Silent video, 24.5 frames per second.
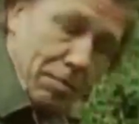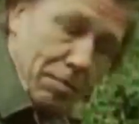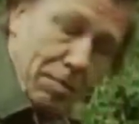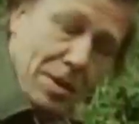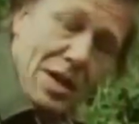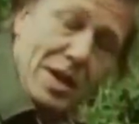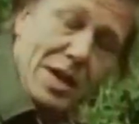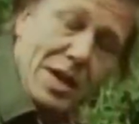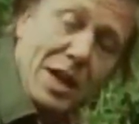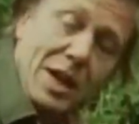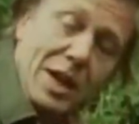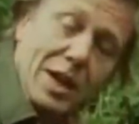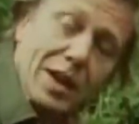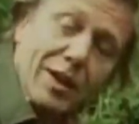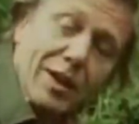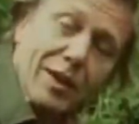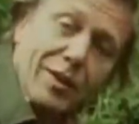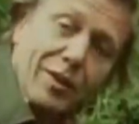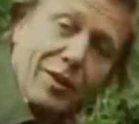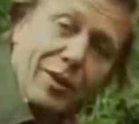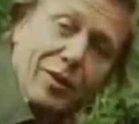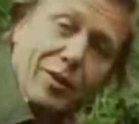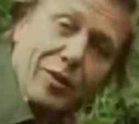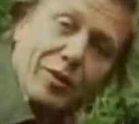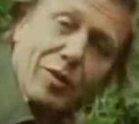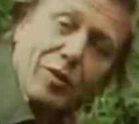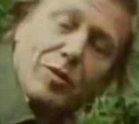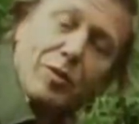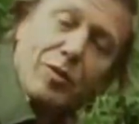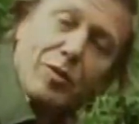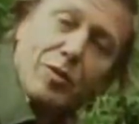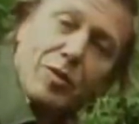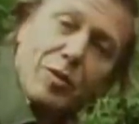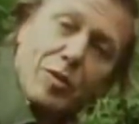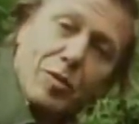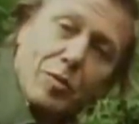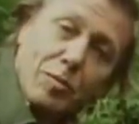meaning and
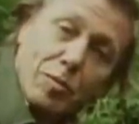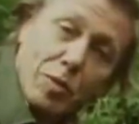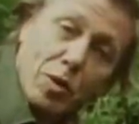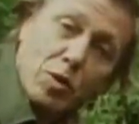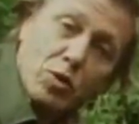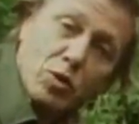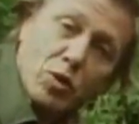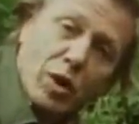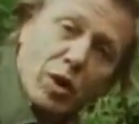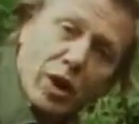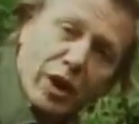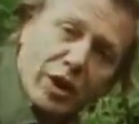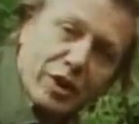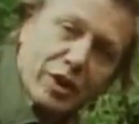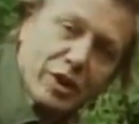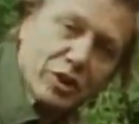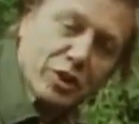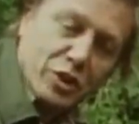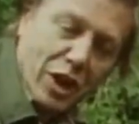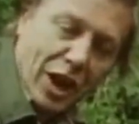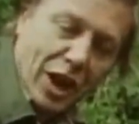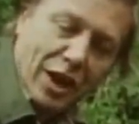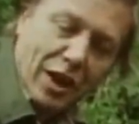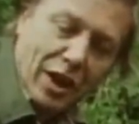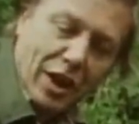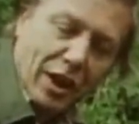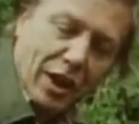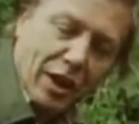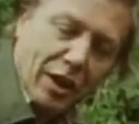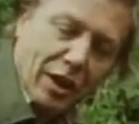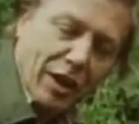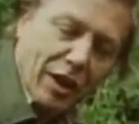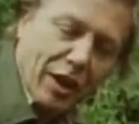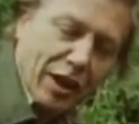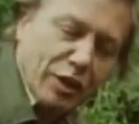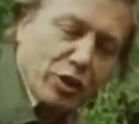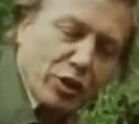mutual understanding
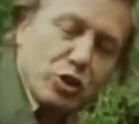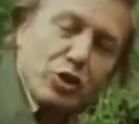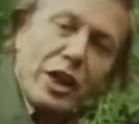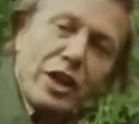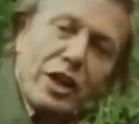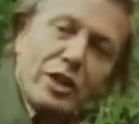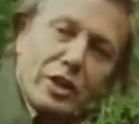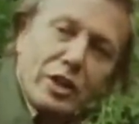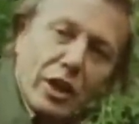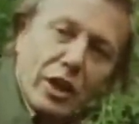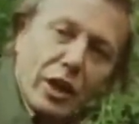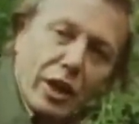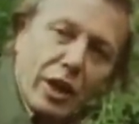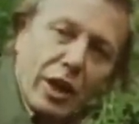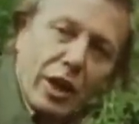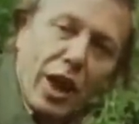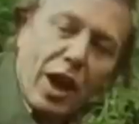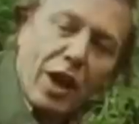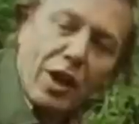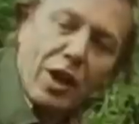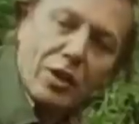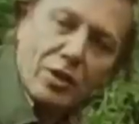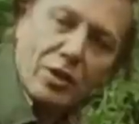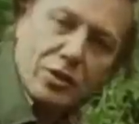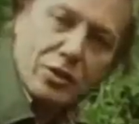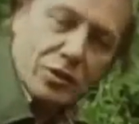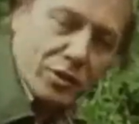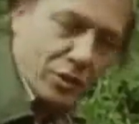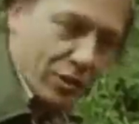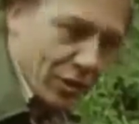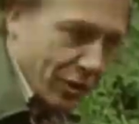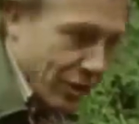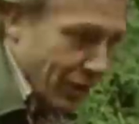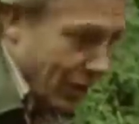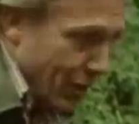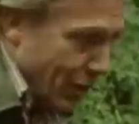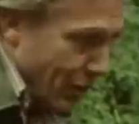in exchanging a glance
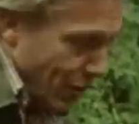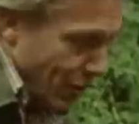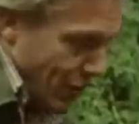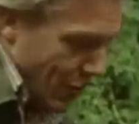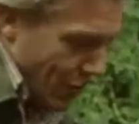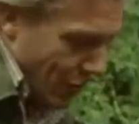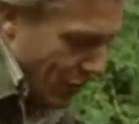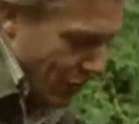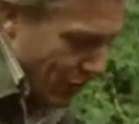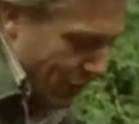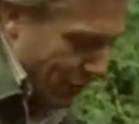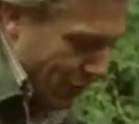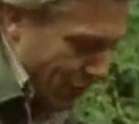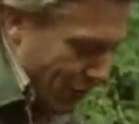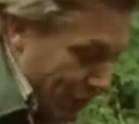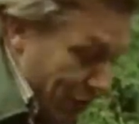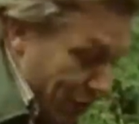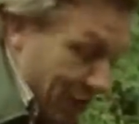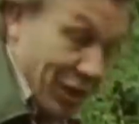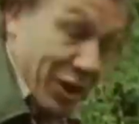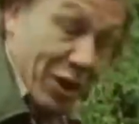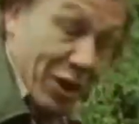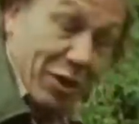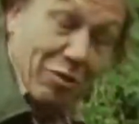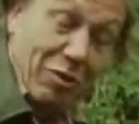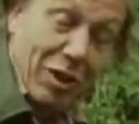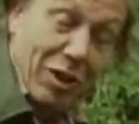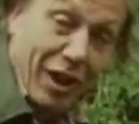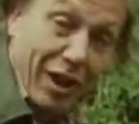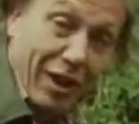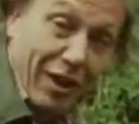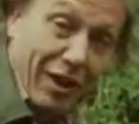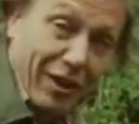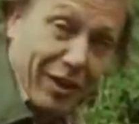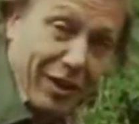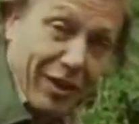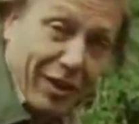with a
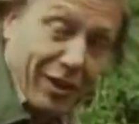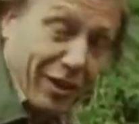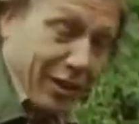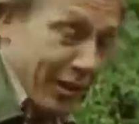gorilla